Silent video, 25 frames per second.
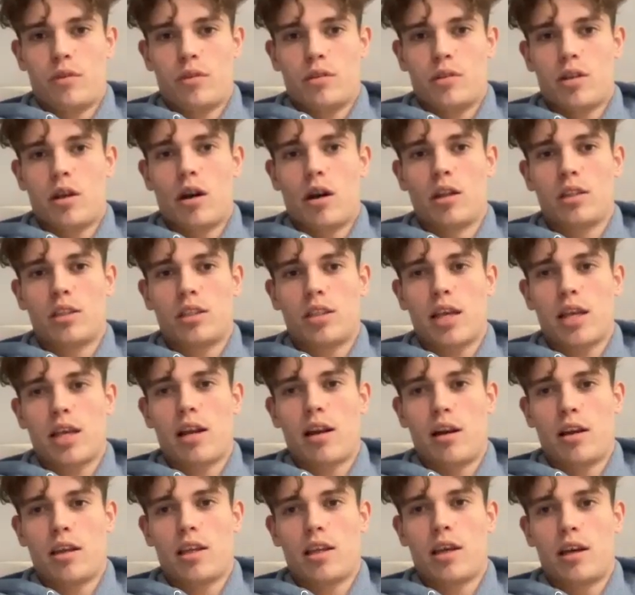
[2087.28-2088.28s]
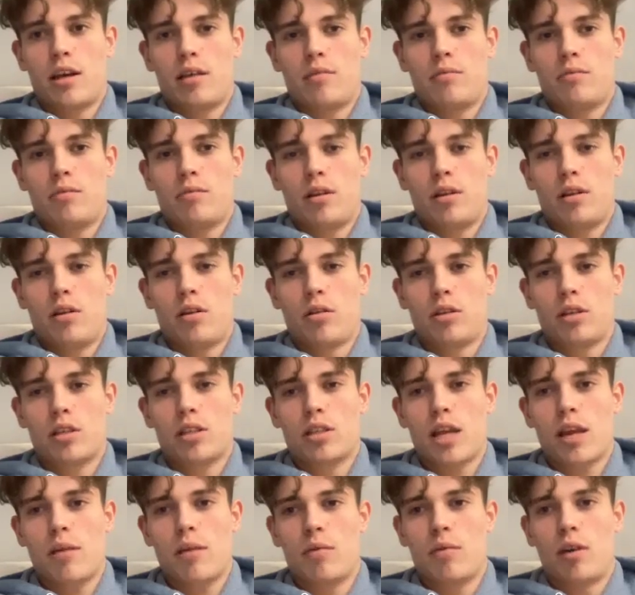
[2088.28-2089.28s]
See, I'd say, like, yeah, along the
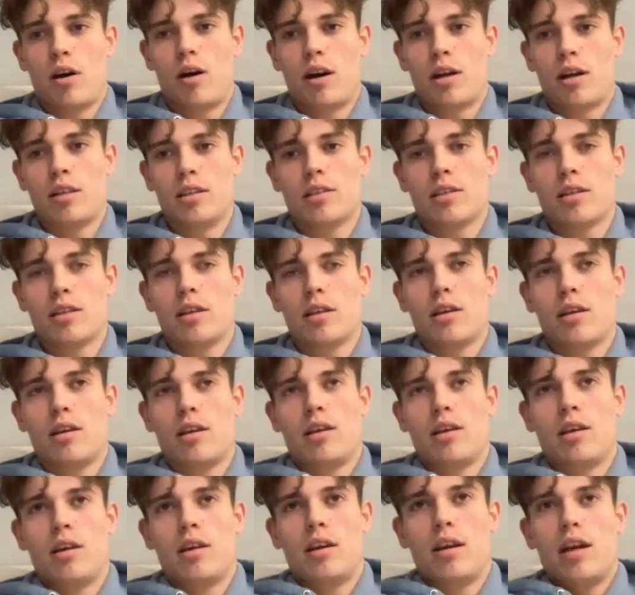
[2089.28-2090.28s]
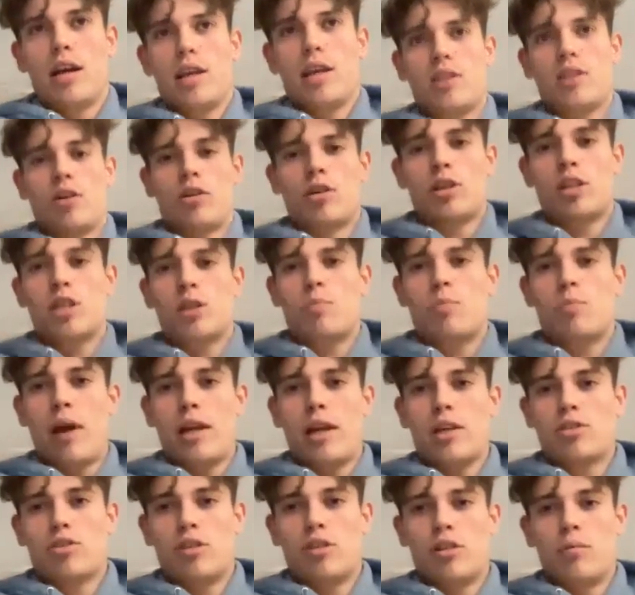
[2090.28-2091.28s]
same lines, it's on a
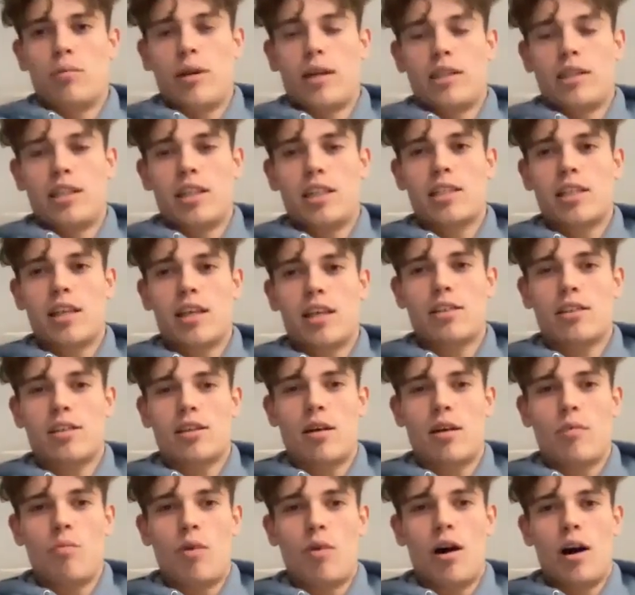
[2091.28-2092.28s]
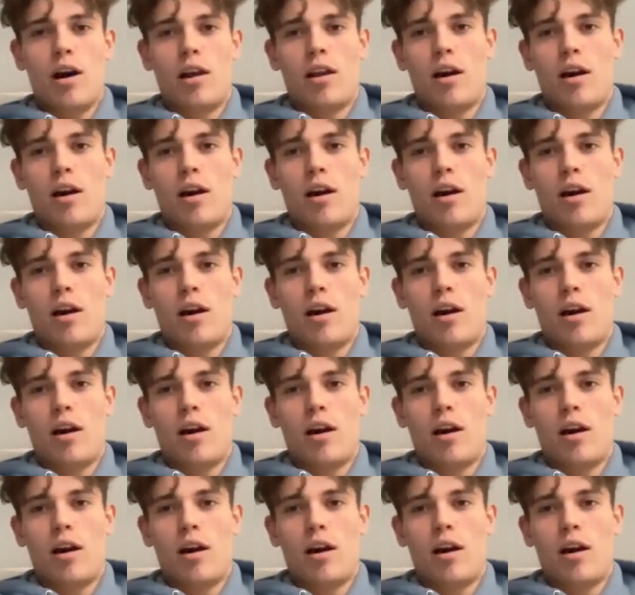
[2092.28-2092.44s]
spectrum and you sit somewhere.